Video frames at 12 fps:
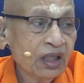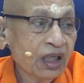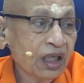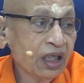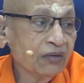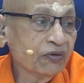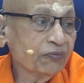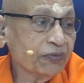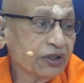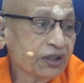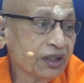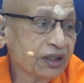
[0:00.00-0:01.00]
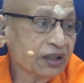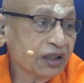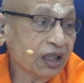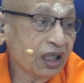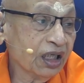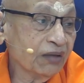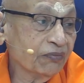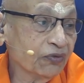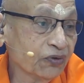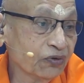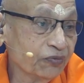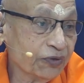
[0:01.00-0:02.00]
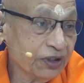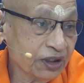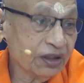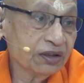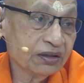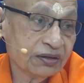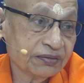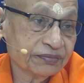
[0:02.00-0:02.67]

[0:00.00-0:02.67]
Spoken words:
I am going to present